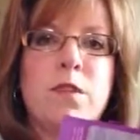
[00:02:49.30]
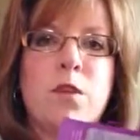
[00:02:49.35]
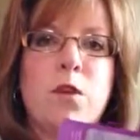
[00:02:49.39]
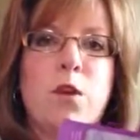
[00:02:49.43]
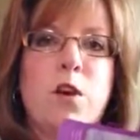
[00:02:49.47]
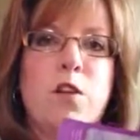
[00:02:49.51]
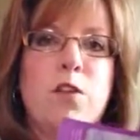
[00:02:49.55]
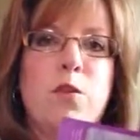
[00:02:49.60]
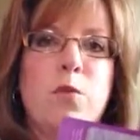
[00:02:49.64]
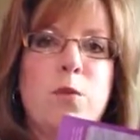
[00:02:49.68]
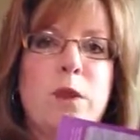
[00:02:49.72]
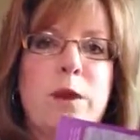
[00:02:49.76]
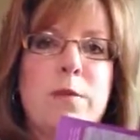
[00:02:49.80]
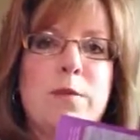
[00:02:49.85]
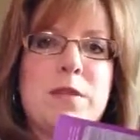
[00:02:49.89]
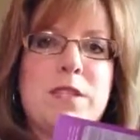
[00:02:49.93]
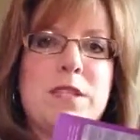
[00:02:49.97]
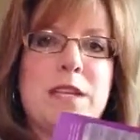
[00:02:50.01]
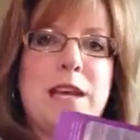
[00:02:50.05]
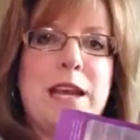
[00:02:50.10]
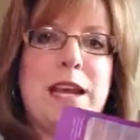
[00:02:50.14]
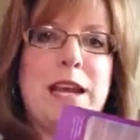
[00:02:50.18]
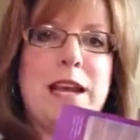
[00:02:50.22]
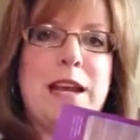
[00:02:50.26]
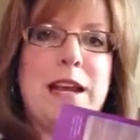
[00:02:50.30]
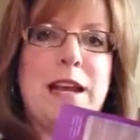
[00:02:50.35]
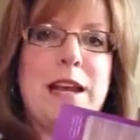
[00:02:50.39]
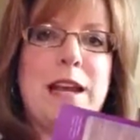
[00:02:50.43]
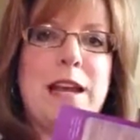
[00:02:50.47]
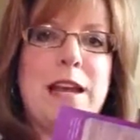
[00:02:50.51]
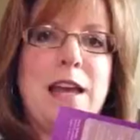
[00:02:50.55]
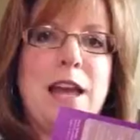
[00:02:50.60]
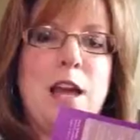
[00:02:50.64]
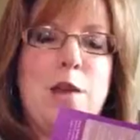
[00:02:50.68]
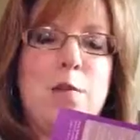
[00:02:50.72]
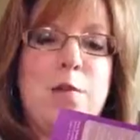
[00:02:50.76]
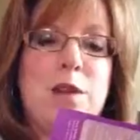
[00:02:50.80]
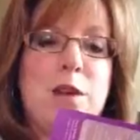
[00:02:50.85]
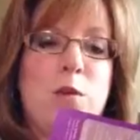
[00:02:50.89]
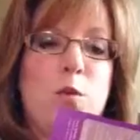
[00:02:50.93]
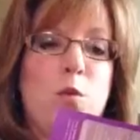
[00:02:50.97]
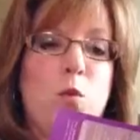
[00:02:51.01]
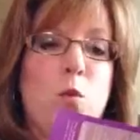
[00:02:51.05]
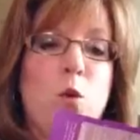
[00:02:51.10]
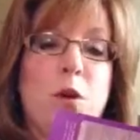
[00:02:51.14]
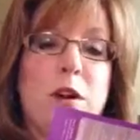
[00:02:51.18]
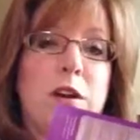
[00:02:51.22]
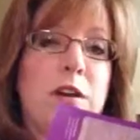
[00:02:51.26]
on the website can be
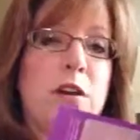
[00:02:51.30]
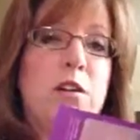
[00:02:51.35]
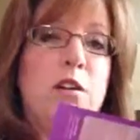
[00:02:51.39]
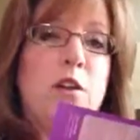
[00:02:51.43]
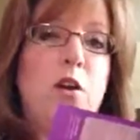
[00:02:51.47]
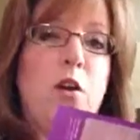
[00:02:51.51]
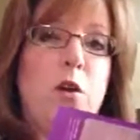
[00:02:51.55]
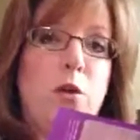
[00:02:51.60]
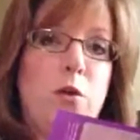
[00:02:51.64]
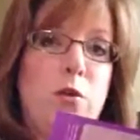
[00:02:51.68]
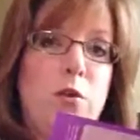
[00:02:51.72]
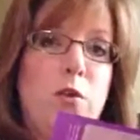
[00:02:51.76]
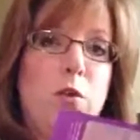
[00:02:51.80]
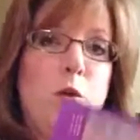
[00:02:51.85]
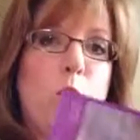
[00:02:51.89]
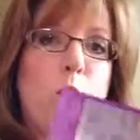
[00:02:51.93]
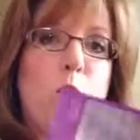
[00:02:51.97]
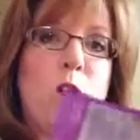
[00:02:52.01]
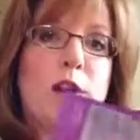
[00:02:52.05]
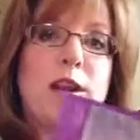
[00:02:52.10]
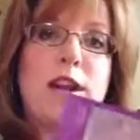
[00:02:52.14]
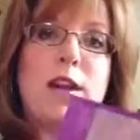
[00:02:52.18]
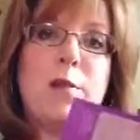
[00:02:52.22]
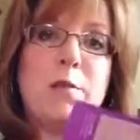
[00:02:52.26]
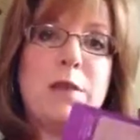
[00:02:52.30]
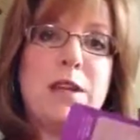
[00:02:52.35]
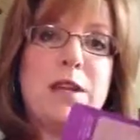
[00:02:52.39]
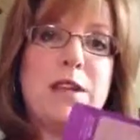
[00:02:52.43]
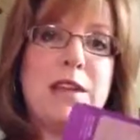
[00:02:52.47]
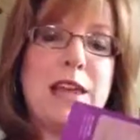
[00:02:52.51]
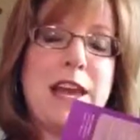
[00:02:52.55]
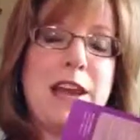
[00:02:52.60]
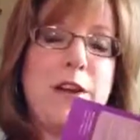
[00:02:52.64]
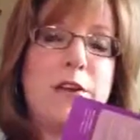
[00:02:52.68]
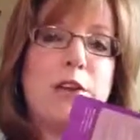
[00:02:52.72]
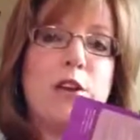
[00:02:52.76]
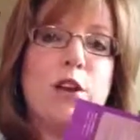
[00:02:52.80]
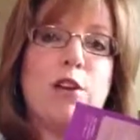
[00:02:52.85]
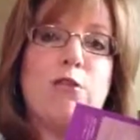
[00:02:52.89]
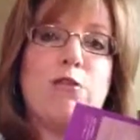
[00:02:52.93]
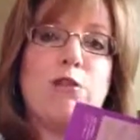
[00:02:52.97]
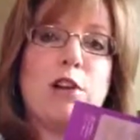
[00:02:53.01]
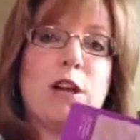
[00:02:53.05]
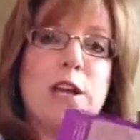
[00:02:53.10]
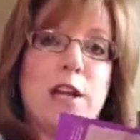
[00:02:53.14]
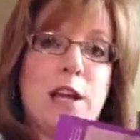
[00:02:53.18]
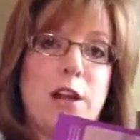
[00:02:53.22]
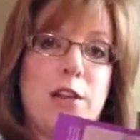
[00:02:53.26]
worn alone or can be layered
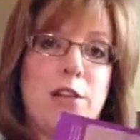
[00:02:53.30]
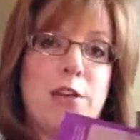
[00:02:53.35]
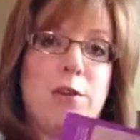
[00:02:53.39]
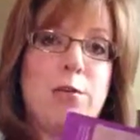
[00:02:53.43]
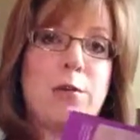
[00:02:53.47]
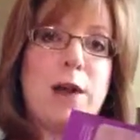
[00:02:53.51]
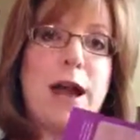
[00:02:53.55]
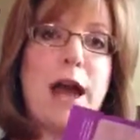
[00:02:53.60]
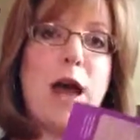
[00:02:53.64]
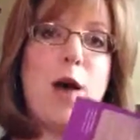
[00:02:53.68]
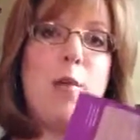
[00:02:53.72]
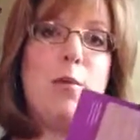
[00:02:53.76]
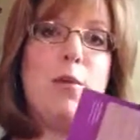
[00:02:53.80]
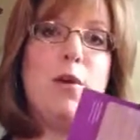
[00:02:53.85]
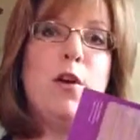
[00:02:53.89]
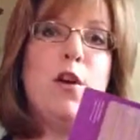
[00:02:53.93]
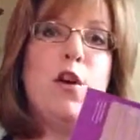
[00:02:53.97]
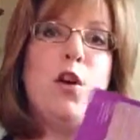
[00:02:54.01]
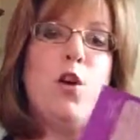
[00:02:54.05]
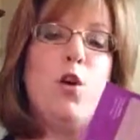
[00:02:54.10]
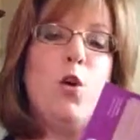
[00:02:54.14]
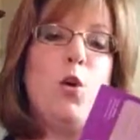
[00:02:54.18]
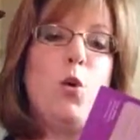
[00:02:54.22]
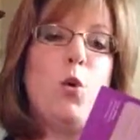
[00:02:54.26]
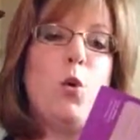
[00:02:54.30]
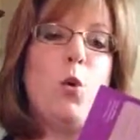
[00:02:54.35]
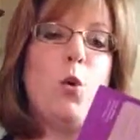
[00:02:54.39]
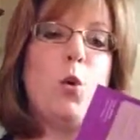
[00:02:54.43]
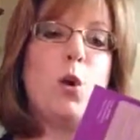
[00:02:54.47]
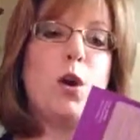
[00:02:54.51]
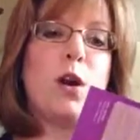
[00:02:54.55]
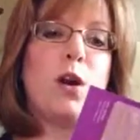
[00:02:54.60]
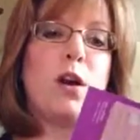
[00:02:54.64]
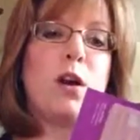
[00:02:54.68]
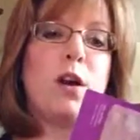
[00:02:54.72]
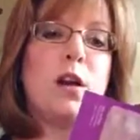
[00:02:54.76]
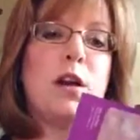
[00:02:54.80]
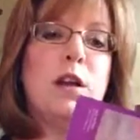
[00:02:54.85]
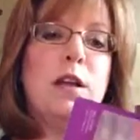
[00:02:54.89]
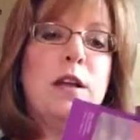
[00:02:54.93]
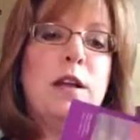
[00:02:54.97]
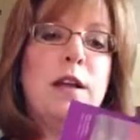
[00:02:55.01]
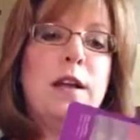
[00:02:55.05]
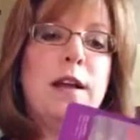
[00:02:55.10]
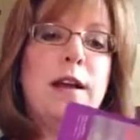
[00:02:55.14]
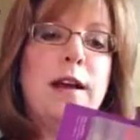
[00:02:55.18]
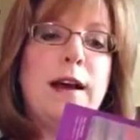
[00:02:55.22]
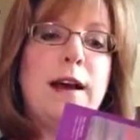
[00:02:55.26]
over another wrap or
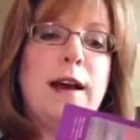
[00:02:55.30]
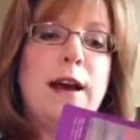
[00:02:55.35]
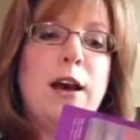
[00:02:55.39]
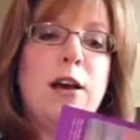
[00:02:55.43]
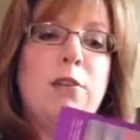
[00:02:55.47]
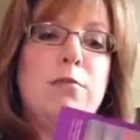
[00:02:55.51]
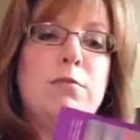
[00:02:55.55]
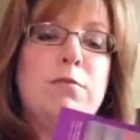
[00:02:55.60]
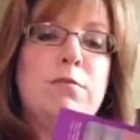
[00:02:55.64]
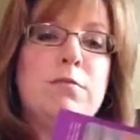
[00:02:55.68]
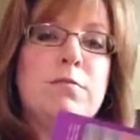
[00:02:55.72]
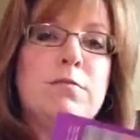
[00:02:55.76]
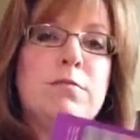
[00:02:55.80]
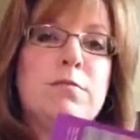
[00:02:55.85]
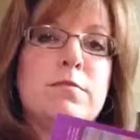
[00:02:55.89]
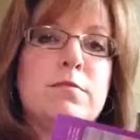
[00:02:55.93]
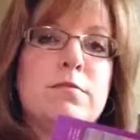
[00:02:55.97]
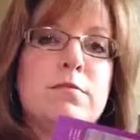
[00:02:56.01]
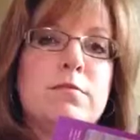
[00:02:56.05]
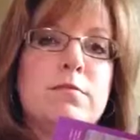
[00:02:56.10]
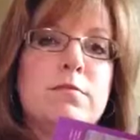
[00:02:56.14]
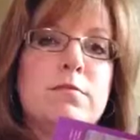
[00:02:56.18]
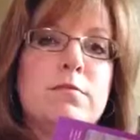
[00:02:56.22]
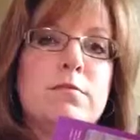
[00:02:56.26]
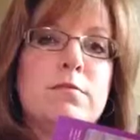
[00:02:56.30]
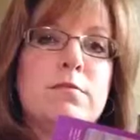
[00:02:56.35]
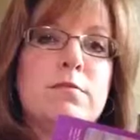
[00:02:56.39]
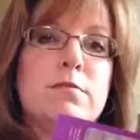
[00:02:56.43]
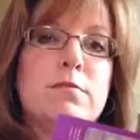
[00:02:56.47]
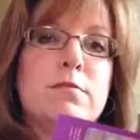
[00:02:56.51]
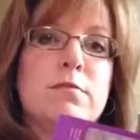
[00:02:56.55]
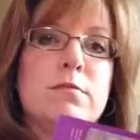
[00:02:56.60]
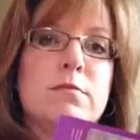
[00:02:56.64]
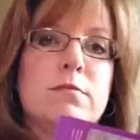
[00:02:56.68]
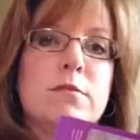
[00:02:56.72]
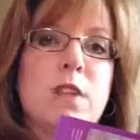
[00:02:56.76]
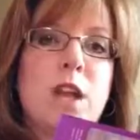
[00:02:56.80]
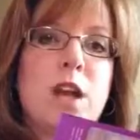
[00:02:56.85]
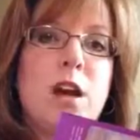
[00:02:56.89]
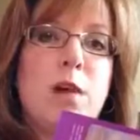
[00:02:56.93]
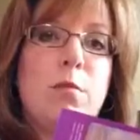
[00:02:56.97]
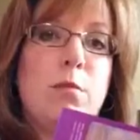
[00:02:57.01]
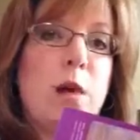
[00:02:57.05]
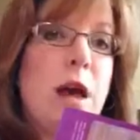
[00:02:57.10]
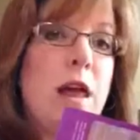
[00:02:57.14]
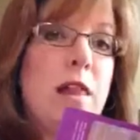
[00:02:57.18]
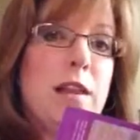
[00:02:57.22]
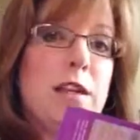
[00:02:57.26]
a
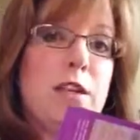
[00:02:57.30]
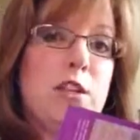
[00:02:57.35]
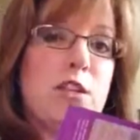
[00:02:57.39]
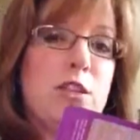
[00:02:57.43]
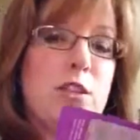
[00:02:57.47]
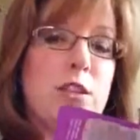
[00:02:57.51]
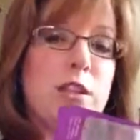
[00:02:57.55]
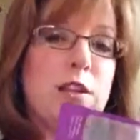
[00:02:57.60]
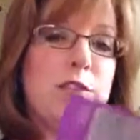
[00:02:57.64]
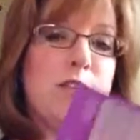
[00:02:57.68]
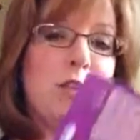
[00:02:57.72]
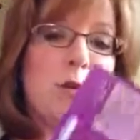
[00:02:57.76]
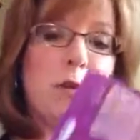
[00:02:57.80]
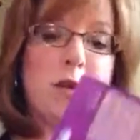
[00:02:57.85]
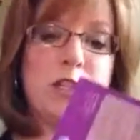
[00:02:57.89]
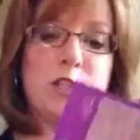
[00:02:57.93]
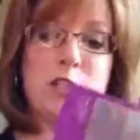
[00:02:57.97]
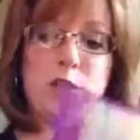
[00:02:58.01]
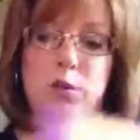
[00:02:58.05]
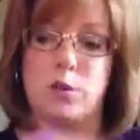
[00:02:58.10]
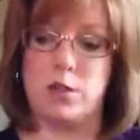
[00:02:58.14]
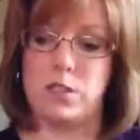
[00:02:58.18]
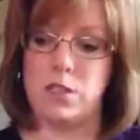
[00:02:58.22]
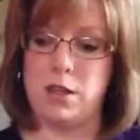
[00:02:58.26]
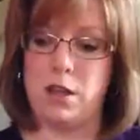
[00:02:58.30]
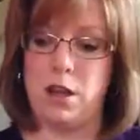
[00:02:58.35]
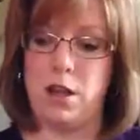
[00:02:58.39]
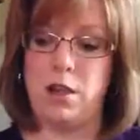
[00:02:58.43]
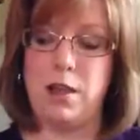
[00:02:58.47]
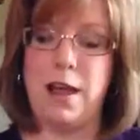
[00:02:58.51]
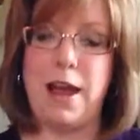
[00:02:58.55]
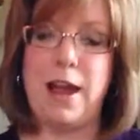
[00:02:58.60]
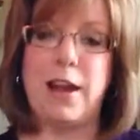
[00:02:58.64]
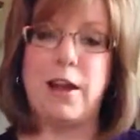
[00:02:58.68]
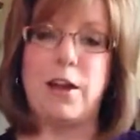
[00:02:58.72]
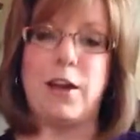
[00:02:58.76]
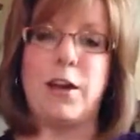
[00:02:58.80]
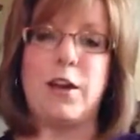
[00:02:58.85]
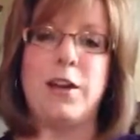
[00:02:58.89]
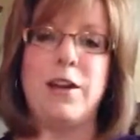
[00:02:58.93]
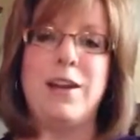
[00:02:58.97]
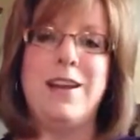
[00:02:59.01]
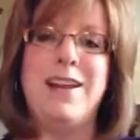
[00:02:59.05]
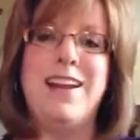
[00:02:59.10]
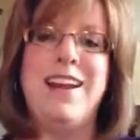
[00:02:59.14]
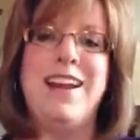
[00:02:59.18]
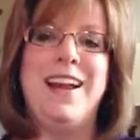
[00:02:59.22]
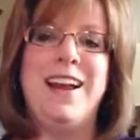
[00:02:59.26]
polish if you want to, a lacquer.
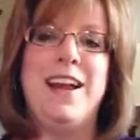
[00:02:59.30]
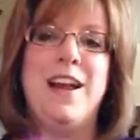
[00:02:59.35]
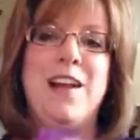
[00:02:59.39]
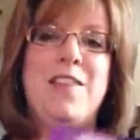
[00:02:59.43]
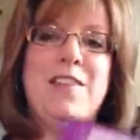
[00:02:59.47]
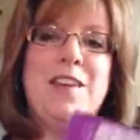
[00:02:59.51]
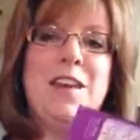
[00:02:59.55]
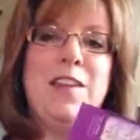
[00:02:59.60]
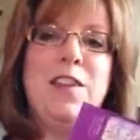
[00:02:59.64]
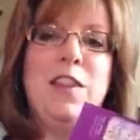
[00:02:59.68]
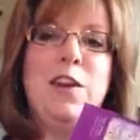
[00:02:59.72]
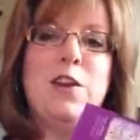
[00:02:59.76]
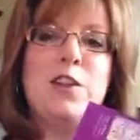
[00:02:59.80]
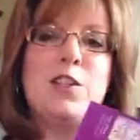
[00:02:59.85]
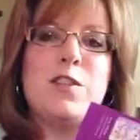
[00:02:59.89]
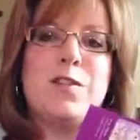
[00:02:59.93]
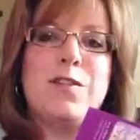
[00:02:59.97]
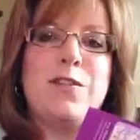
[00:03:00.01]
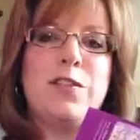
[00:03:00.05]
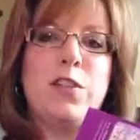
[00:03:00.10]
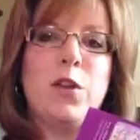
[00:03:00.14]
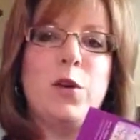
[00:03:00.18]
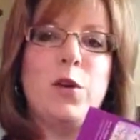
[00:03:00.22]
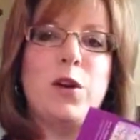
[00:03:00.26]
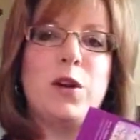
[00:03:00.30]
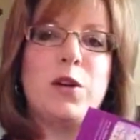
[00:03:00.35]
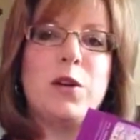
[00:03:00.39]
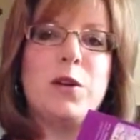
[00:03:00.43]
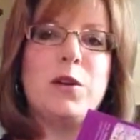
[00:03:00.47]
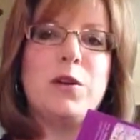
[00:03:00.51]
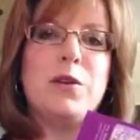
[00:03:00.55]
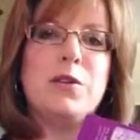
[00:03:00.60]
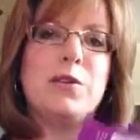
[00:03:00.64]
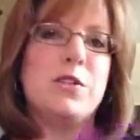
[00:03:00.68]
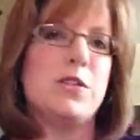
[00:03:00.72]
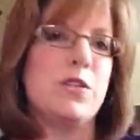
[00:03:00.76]
And then there's florals,